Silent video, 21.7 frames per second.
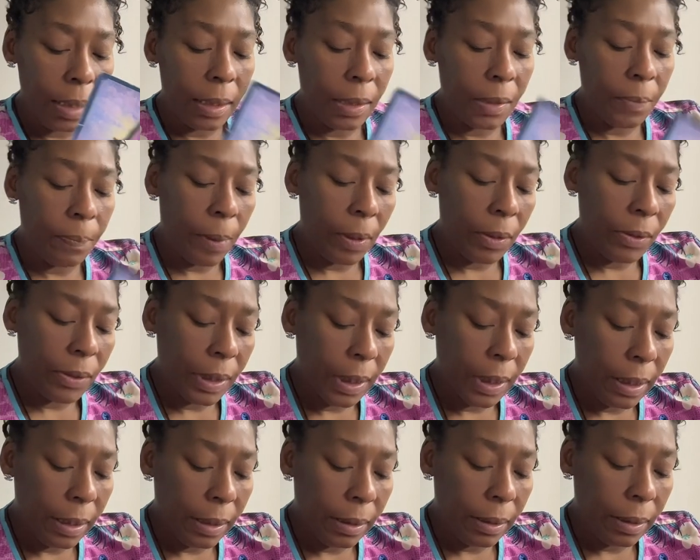This
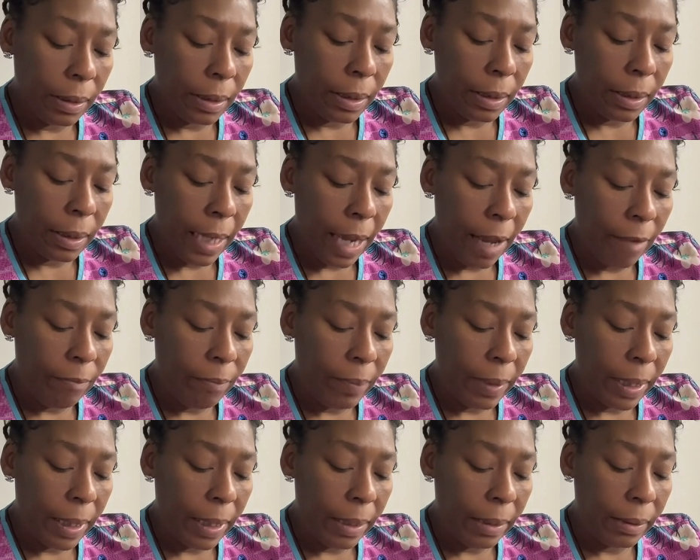person could
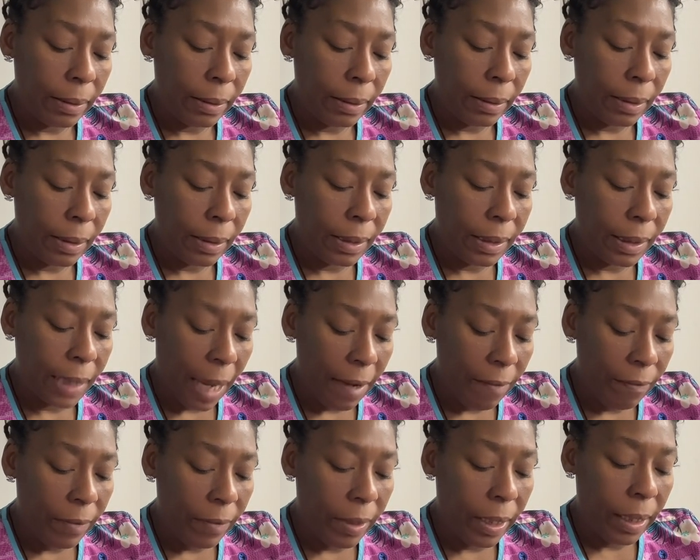have been
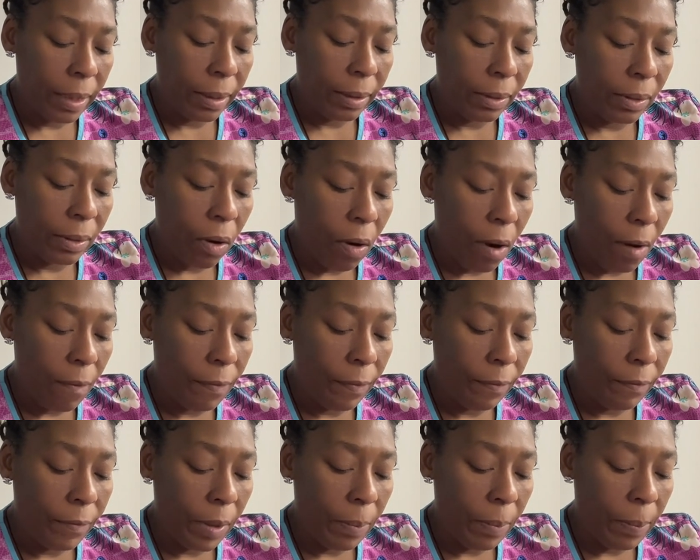siphoning off
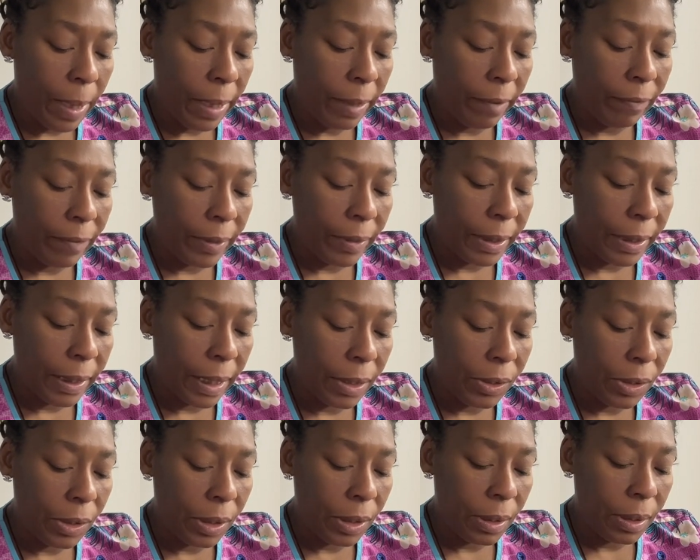of your
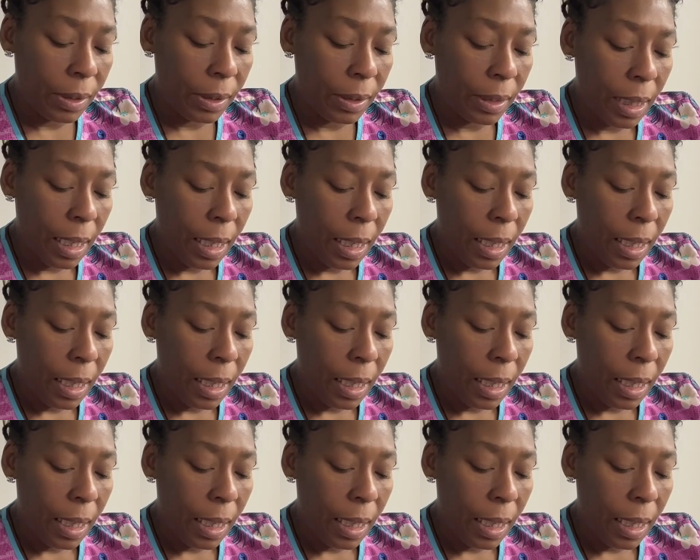manifestations.